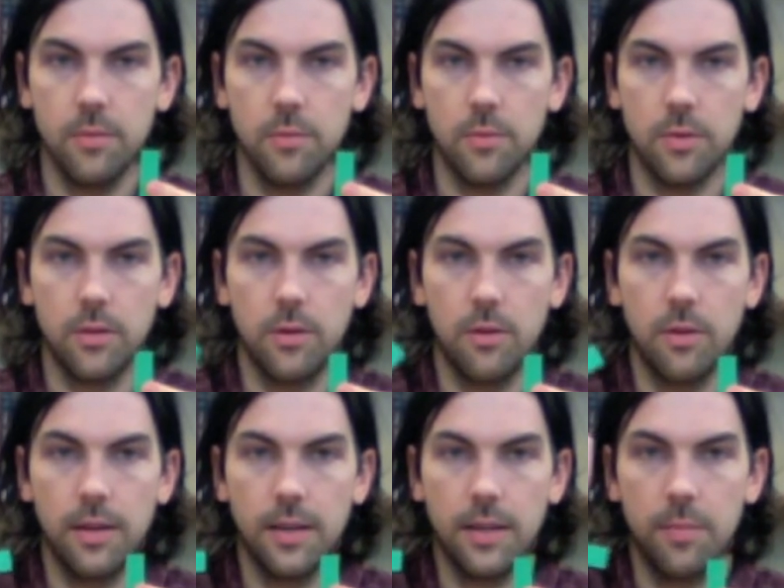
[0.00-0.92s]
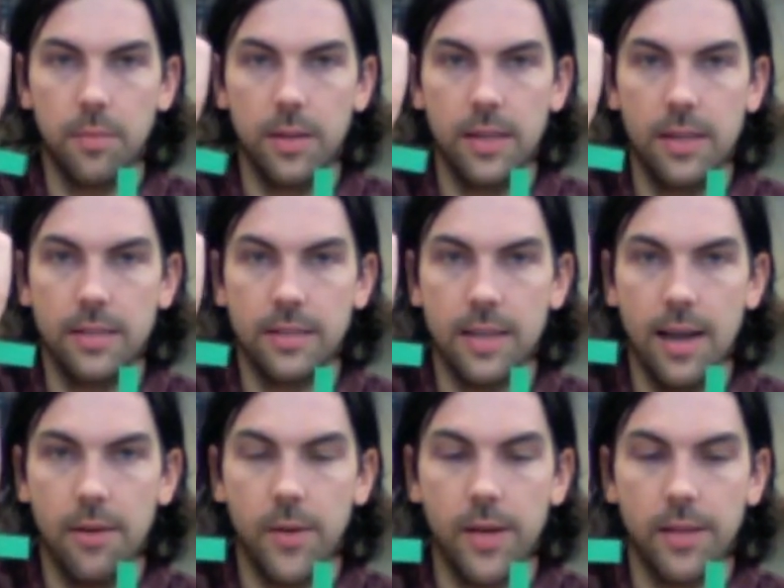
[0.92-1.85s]
We're going completely
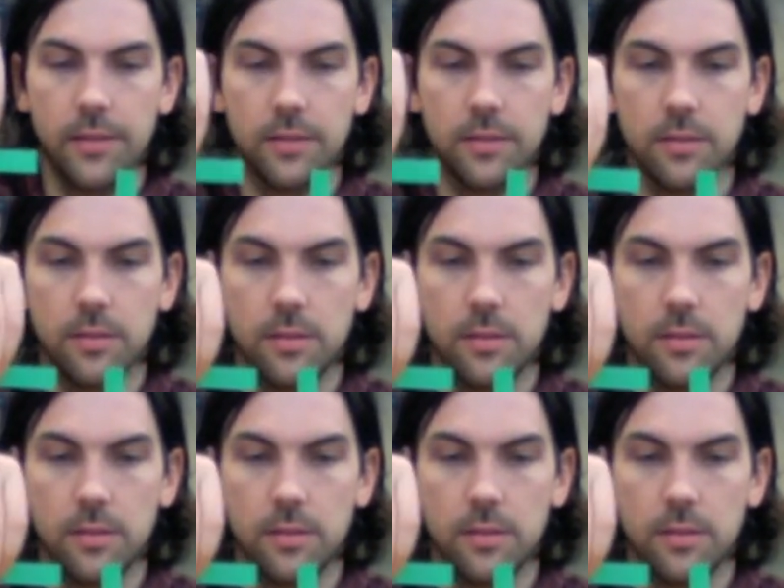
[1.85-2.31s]
sideways.